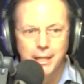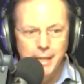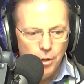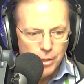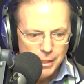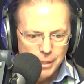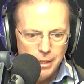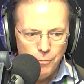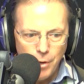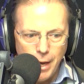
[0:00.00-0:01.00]
you can get all these
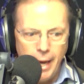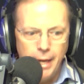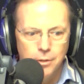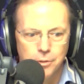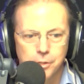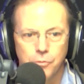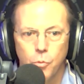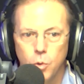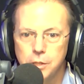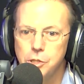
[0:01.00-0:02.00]
different angles of
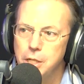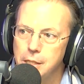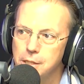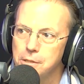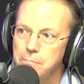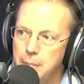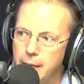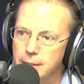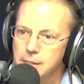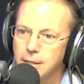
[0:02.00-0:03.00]
what Jesus
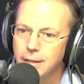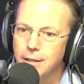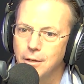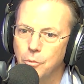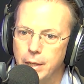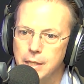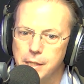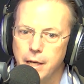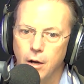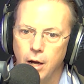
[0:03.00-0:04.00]
meant when he
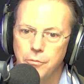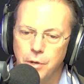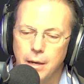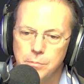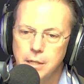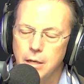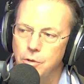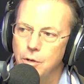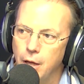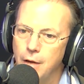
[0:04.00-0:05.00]
said, I've come to
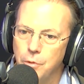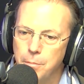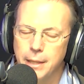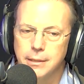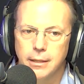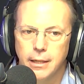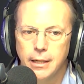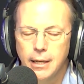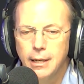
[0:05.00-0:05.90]
give you life abundantly.